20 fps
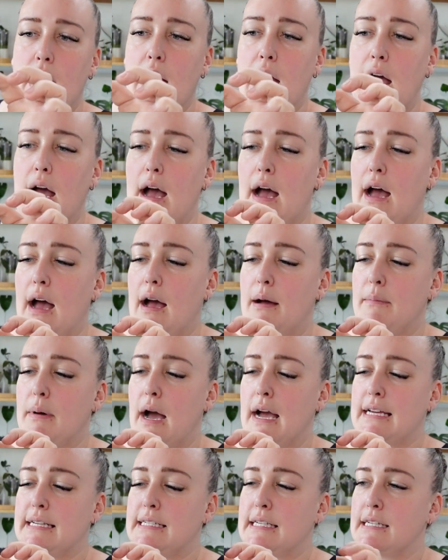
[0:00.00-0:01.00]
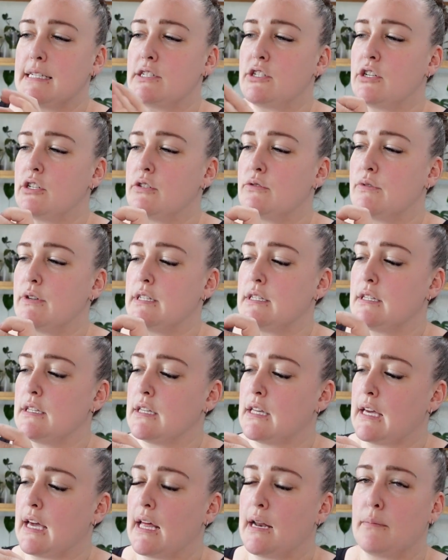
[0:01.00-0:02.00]
I did just
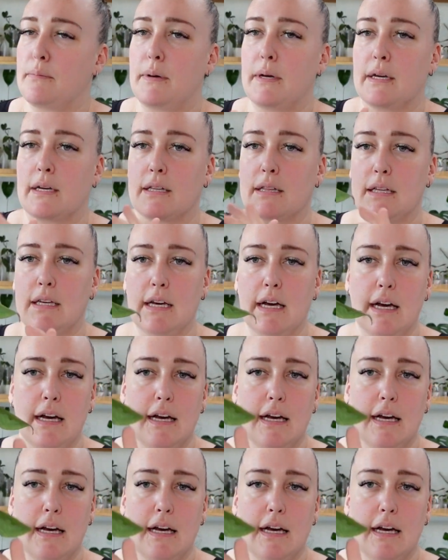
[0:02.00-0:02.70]
recently get a Pinkley